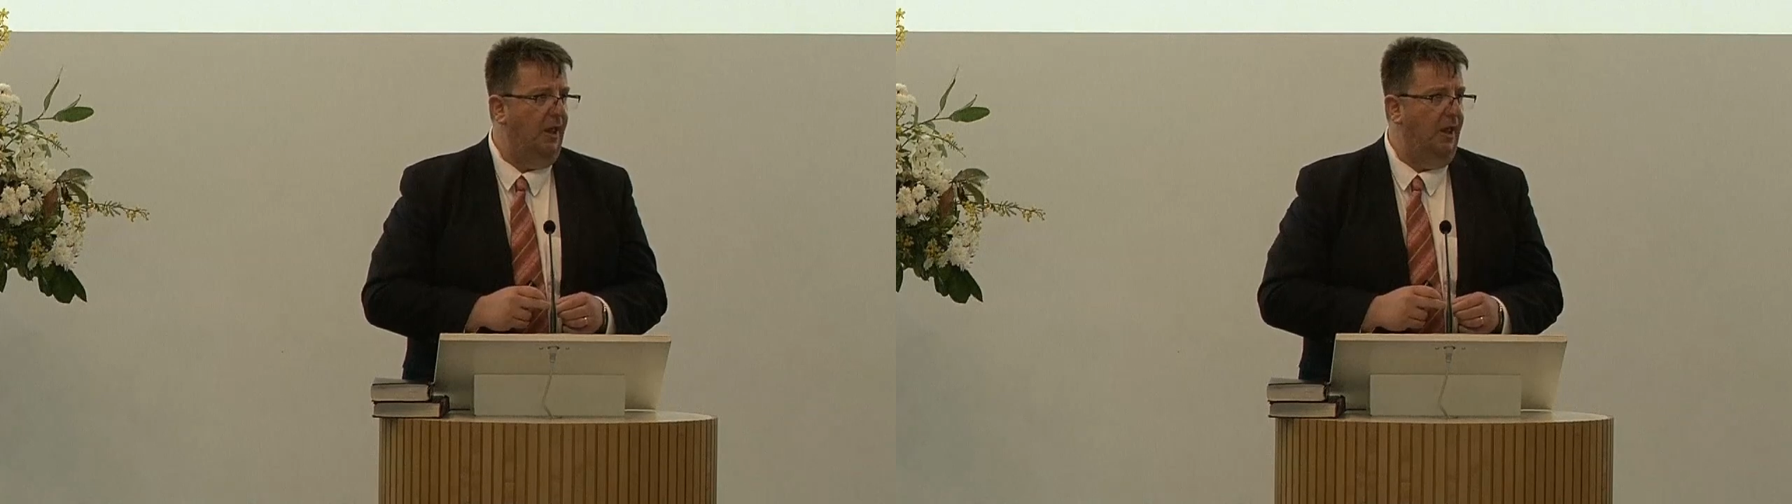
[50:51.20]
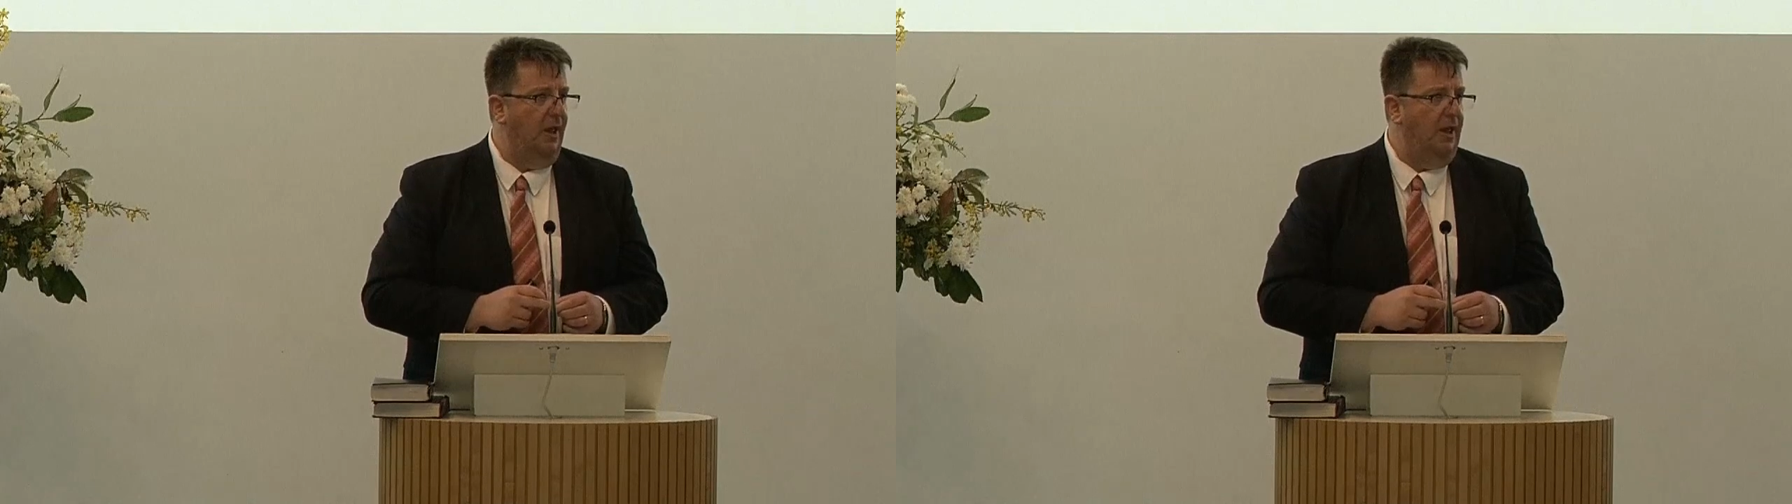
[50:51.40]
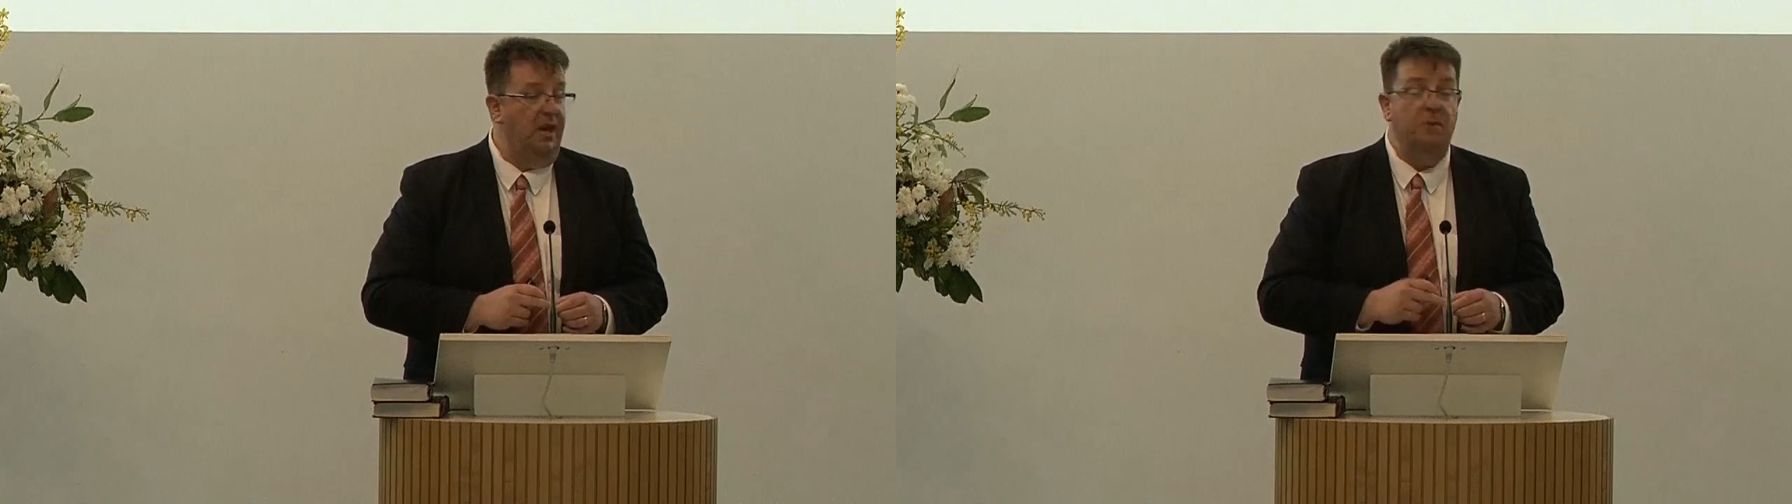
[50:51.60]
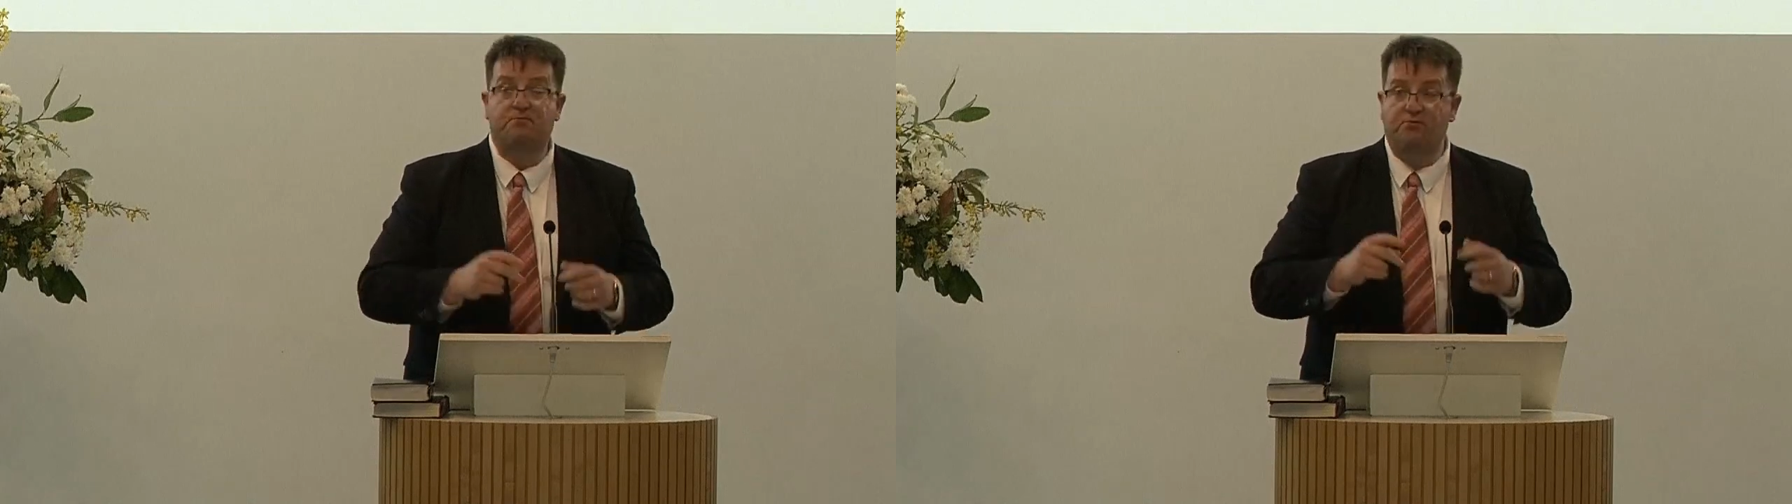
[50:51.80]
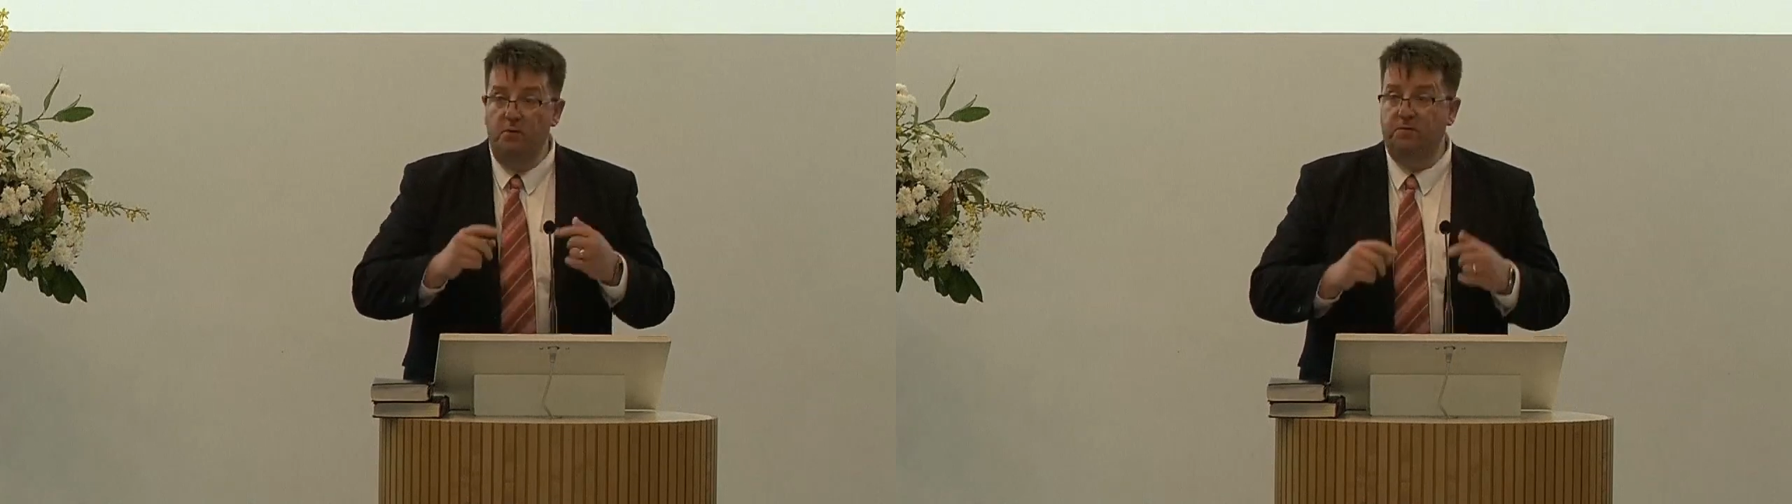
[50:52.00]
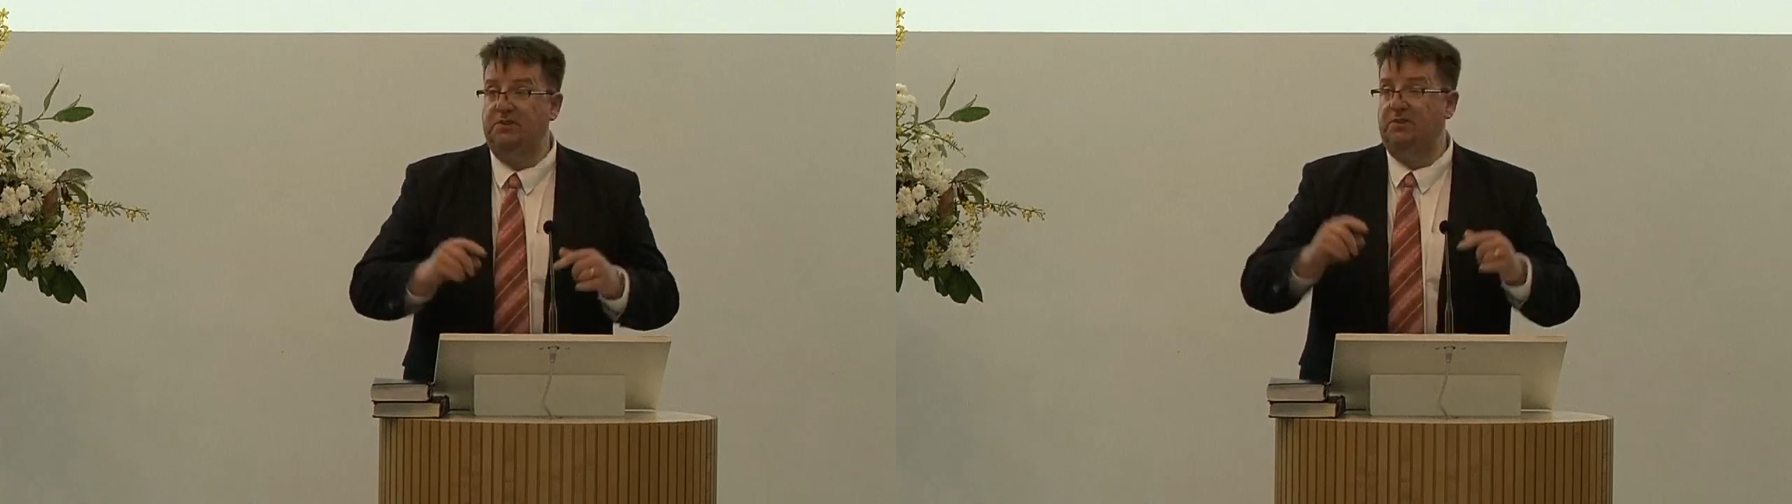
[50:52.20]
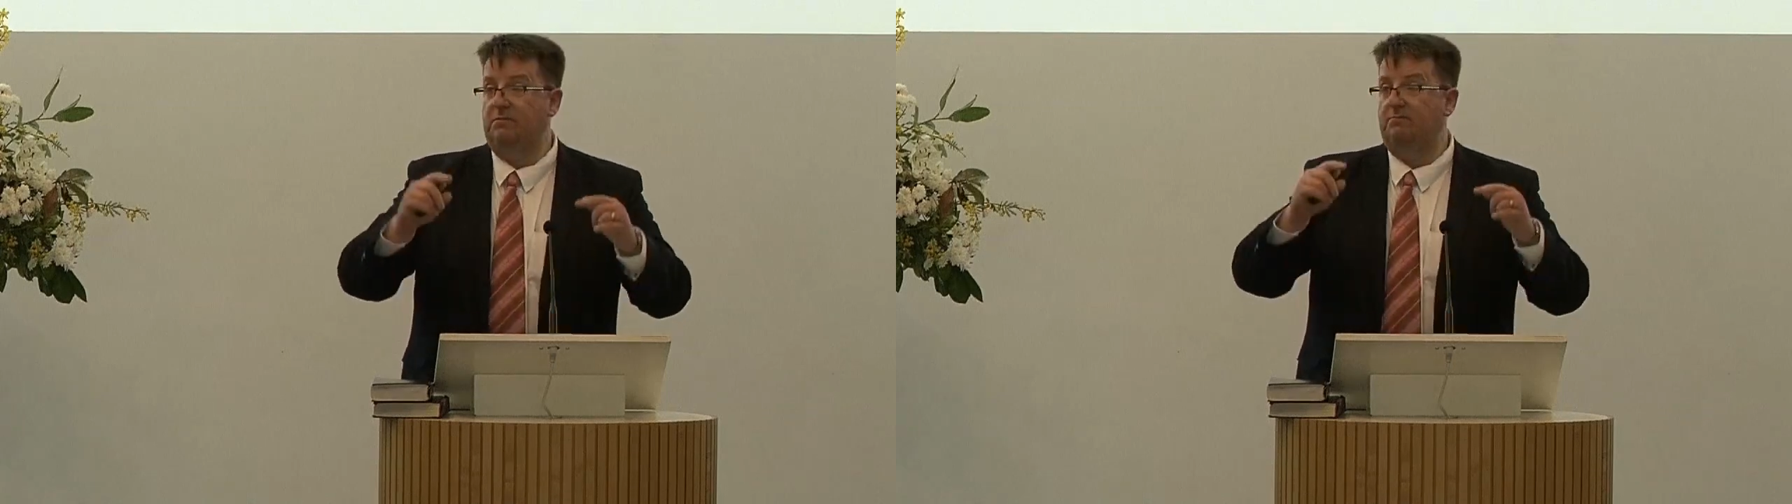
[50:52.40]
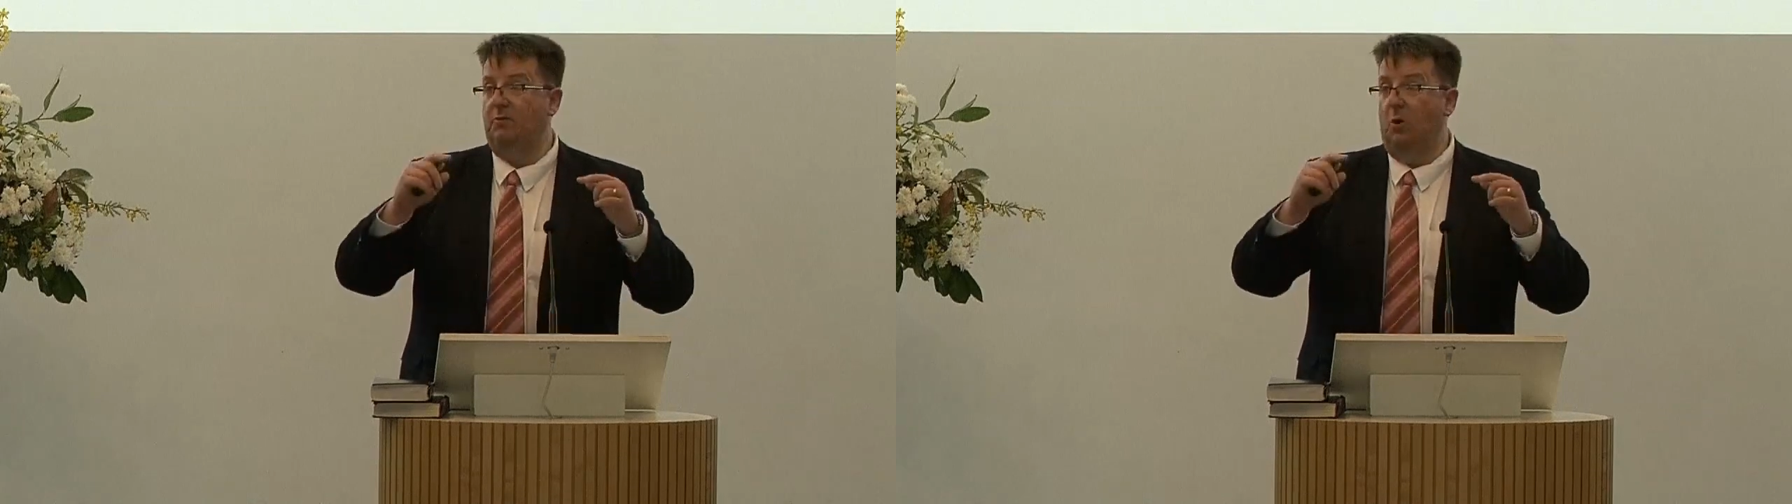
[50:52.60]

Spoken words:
He proves on